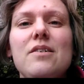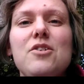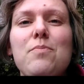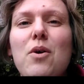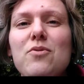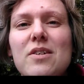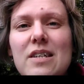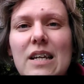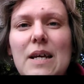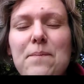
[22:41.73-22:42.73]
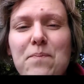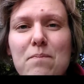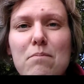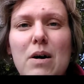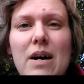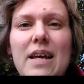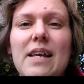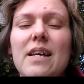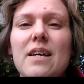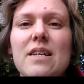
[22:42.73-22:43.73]
supposedly
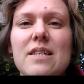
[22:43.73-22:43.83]
buying